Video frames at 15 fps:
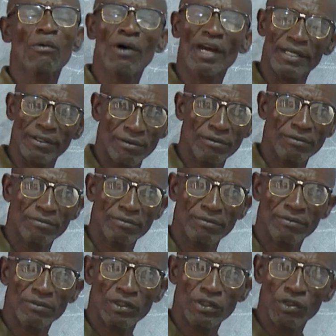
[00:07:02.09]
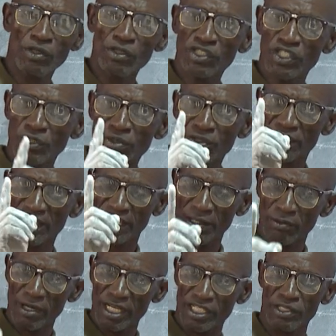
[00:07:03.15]
one. Don't use the
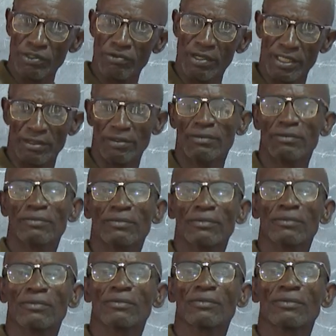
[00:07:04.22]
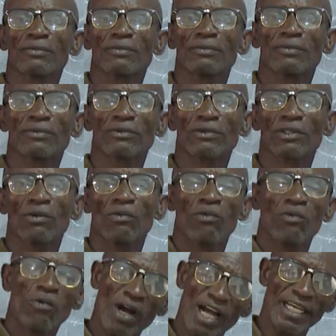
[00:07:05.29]
white one.
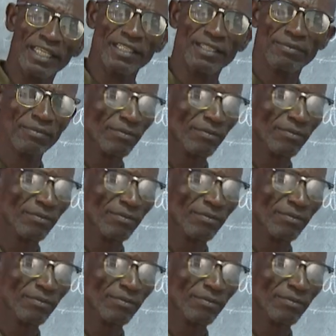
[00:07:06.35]
Why?